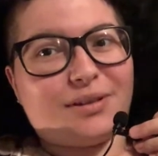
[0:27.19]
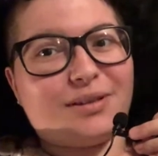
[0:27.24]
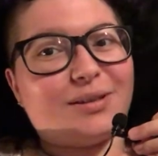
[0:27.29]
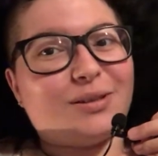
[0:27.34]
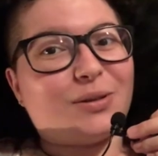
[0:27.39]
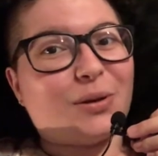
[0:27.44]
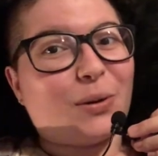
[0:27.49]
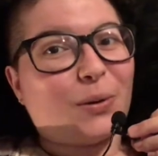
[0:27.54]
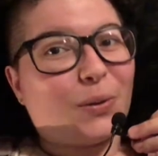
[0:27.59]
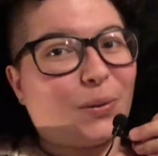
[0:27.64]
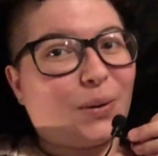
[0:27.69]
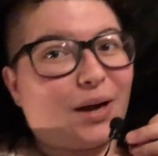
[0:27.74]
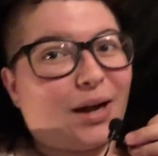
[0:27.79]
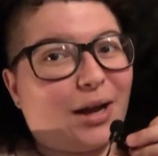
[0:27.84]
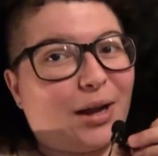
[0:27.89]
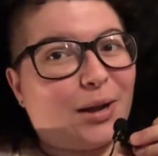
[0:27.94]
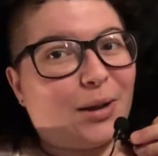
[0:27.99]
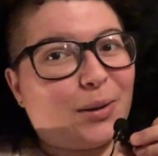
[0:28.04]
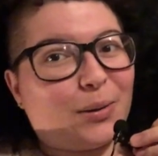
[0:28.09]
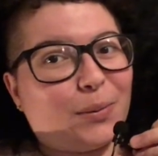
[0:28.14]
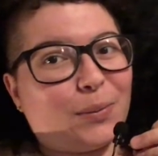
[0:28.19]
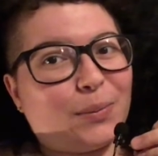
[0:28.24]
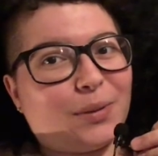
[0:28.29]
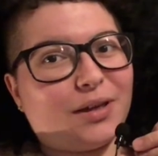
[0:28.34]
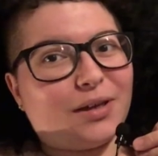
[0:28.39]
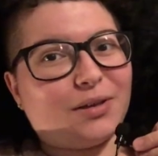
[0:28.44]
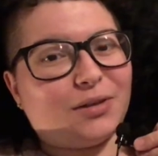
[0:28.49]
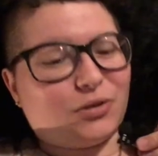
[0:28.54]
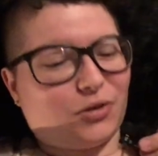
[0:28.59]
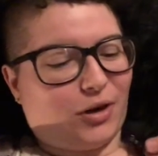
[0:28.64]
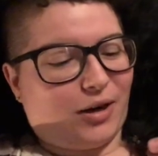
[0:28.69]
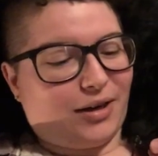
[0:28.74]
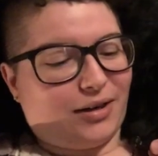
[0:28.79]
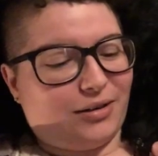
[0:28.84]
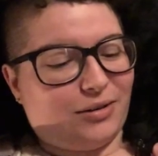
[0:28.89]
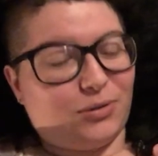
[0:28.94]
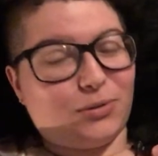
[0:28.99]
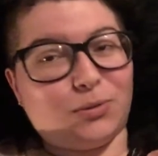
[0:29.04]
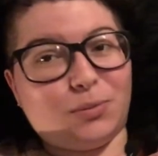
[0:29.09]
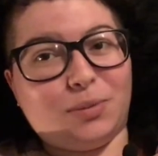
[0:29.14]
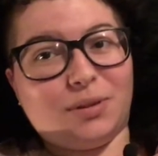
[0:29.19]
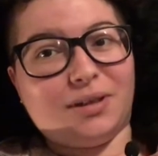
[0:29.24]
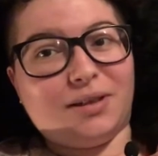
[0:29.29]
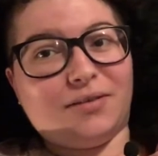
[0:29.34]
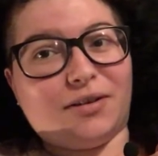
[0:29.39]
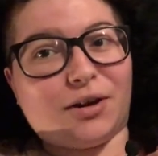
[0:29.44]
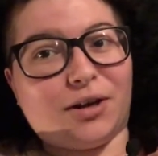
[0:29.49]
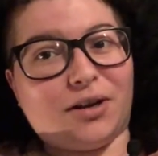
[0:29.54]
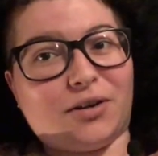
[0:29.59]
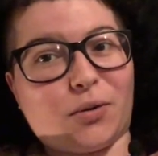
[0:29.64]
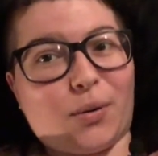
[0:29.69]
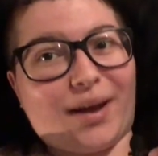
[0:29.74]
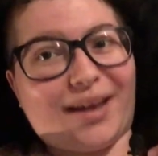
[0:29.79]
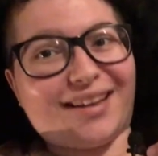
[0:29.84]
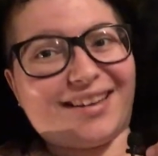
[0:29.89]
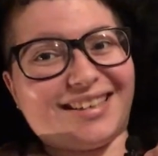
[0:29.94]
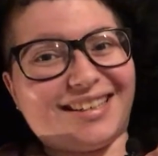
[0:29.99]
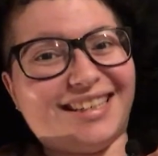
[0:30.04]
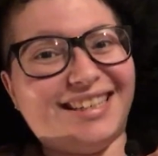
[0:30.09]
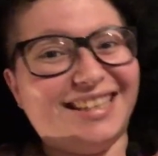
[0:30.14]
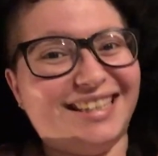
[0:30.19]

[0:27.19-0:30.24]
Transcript: so I am trying to be very quiet.